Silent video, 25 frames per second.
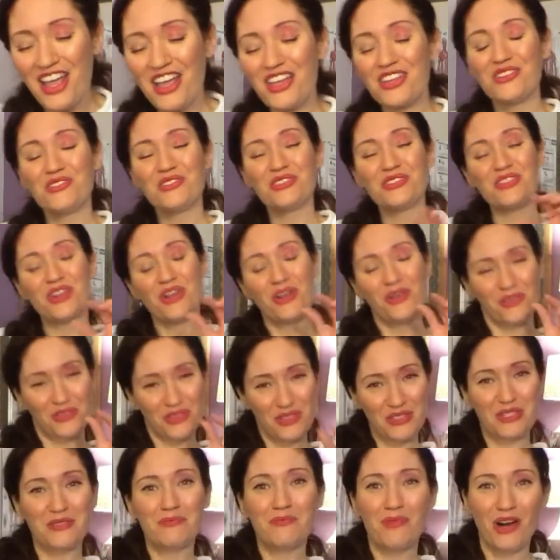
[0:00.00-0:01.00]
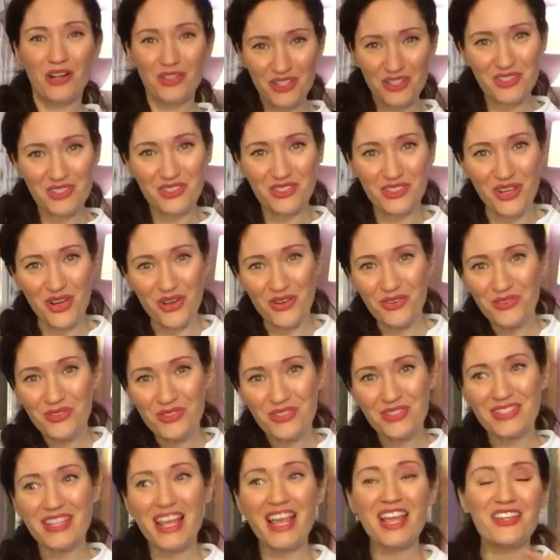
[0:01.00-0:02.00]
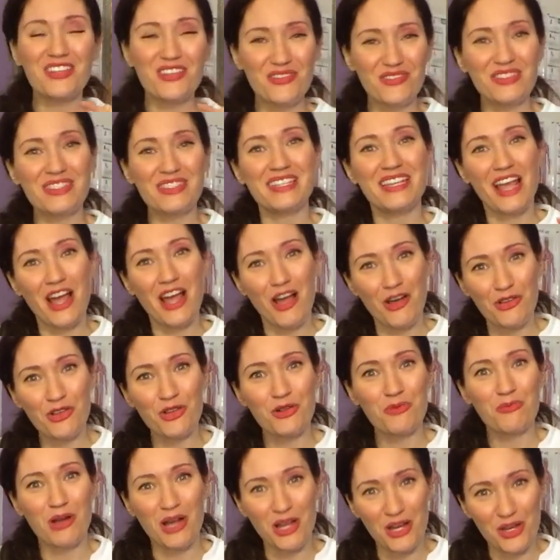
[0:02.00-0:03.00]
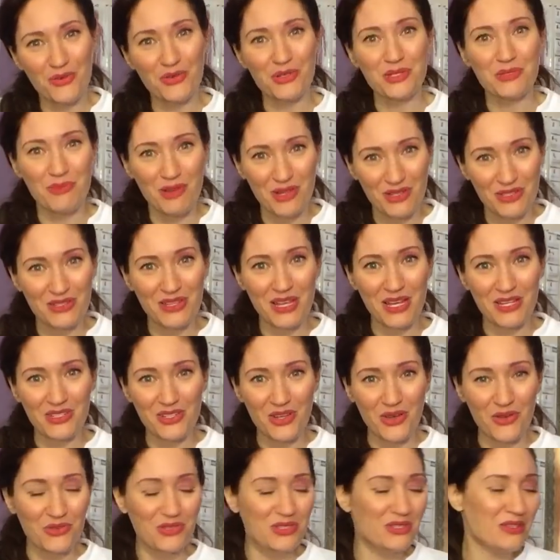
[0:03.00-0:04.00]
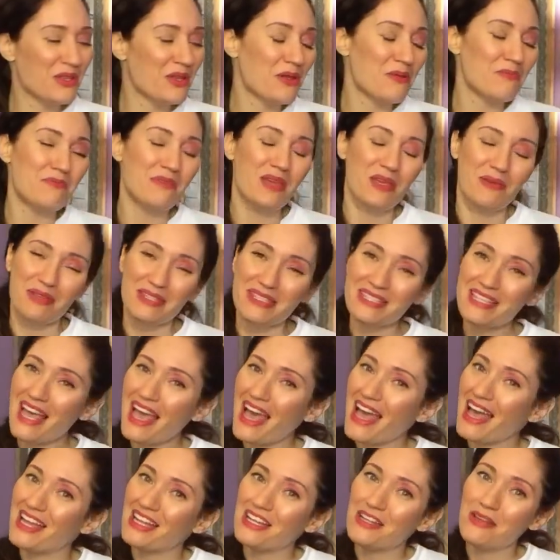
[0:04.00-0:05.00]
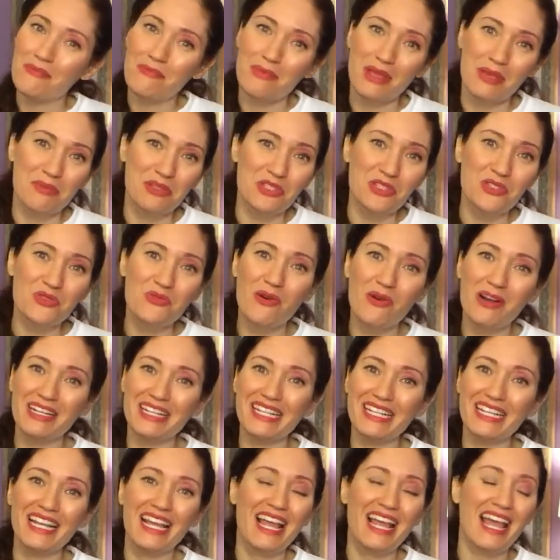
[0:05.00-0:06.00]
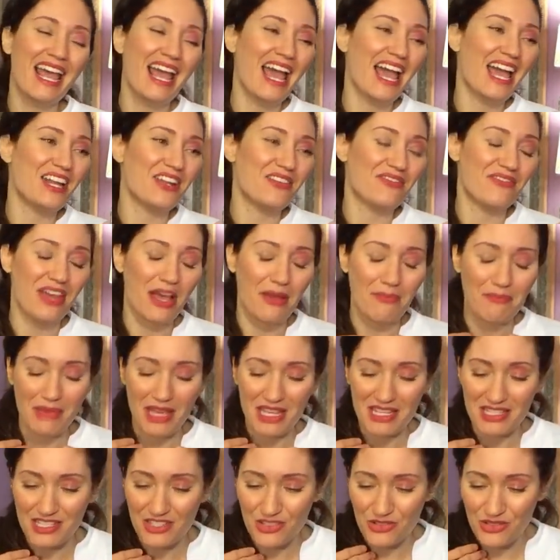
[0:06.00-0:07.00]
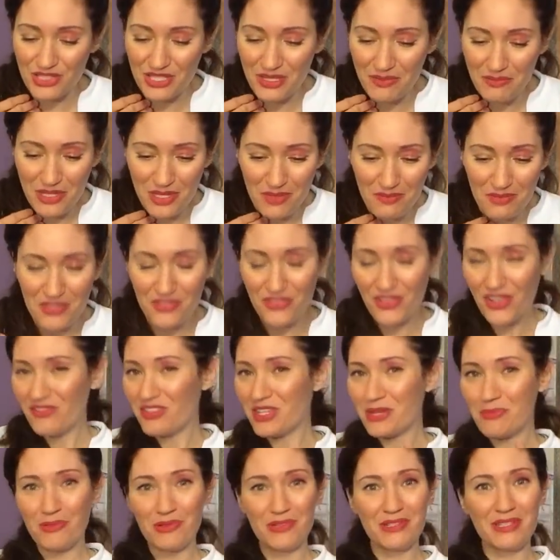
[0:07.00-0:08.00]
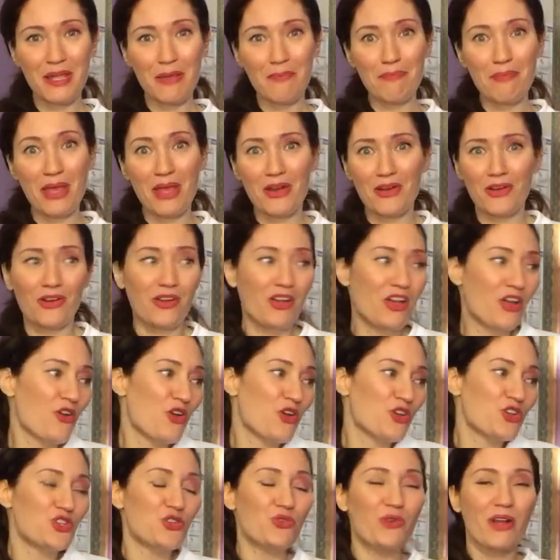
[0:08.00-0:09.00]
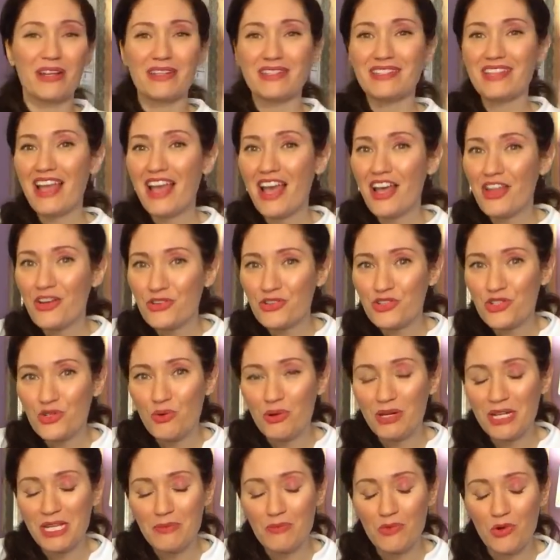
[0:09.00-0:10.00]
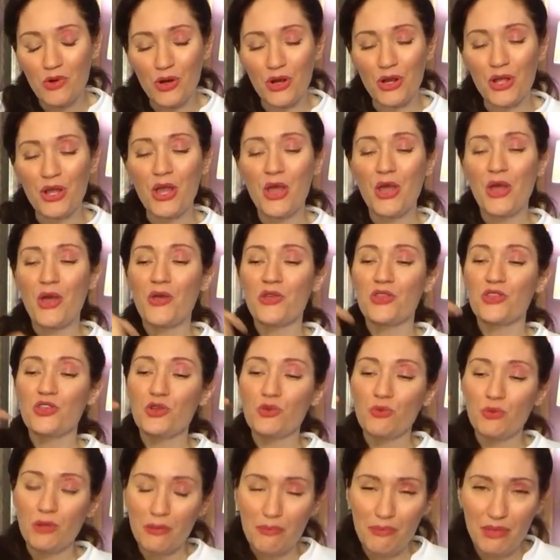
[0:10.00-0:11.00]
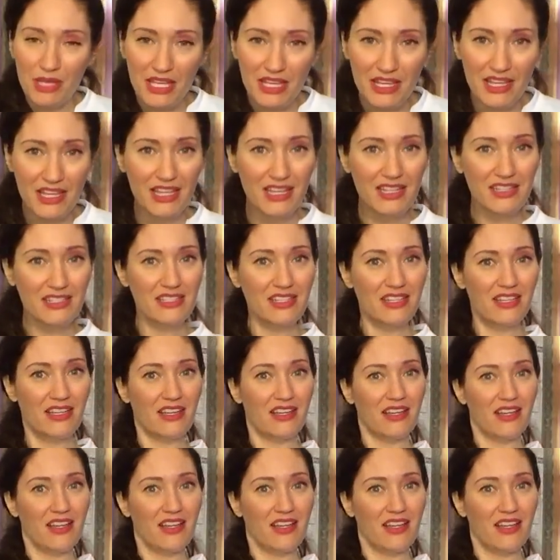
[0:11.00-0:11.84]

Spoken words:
you start with the smallest dose and you see how your body responds to that dose. Maybe 10, maybe 20, and if that makes your symptoms 50% better, try 10 or 20 more. You repeat